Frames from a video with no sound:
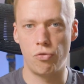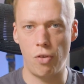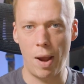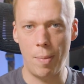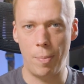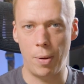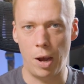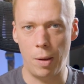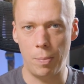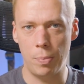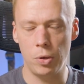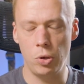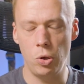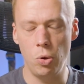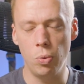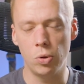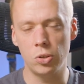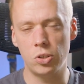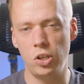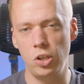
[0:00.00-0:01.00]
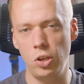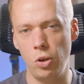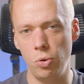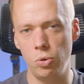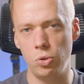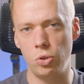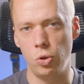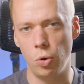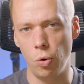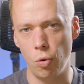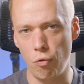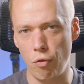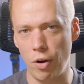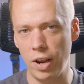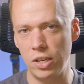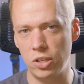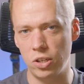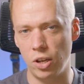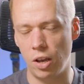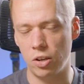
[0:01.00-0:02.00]
wrap up, you want to use your
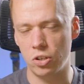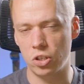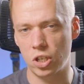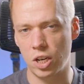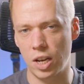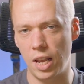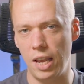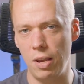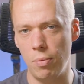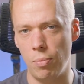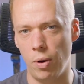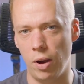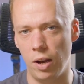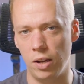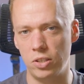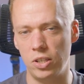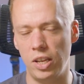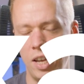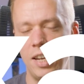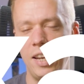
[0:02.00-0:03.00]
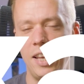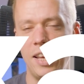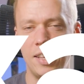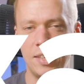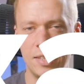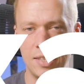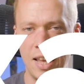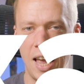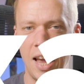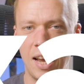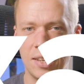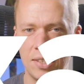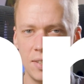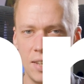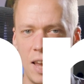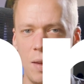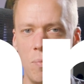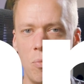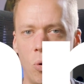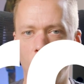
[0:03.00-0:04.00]
researched keywords in the exact
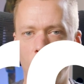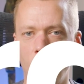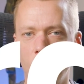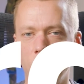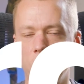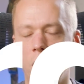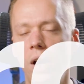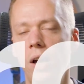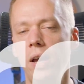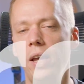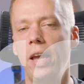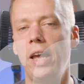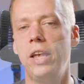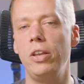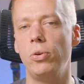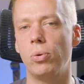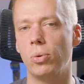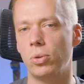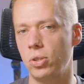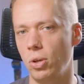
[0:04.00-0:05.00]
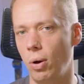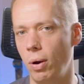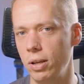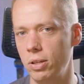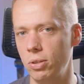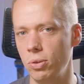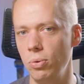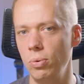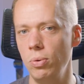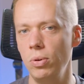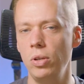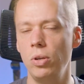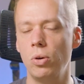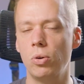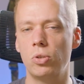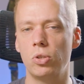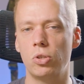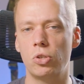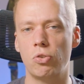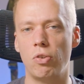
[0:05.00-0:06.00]
same order in your title, your
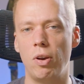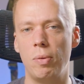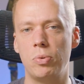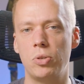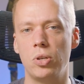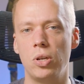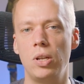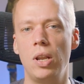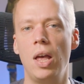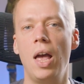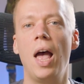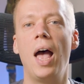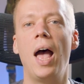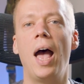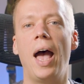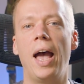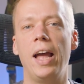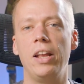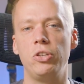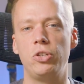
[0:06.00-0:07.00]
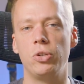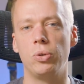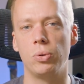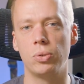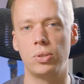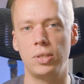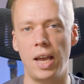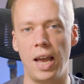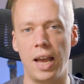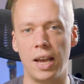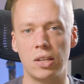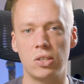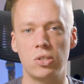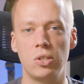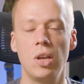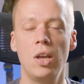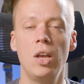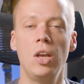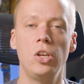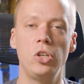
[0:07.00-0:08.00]
description, and your tags.
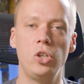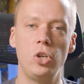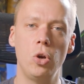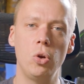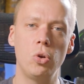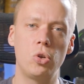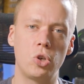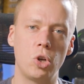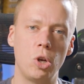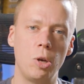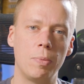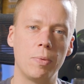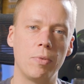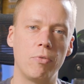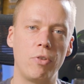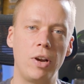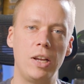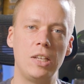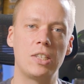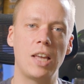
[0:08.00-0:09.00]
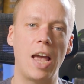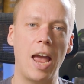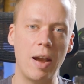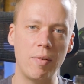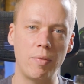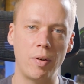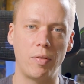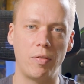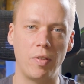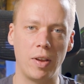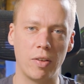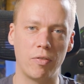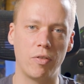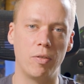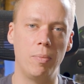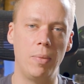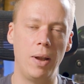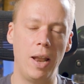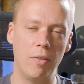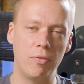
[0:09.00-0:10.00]
YouTube reads everything
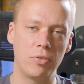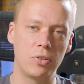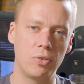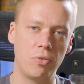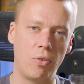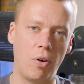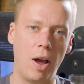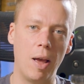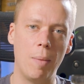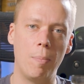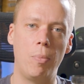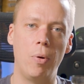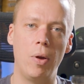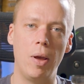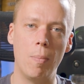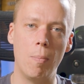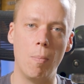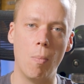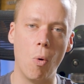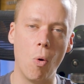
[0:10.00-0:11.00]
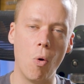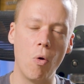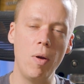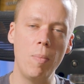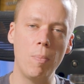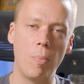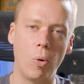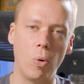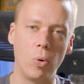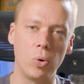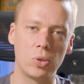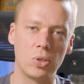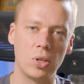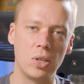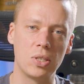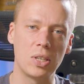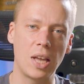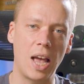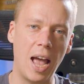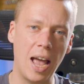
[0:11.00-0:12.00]
from left to right, putting more
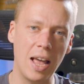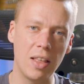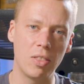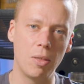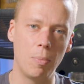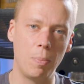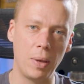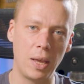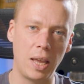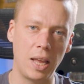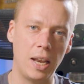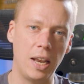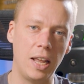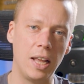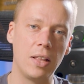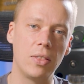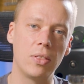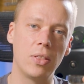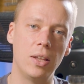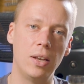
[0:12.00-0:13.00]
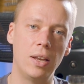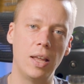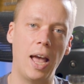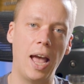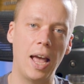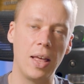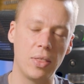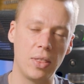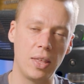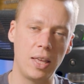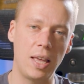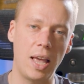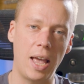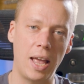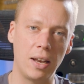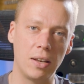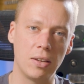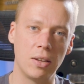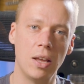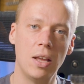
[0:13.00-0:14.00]
importance at the beginning than at the end.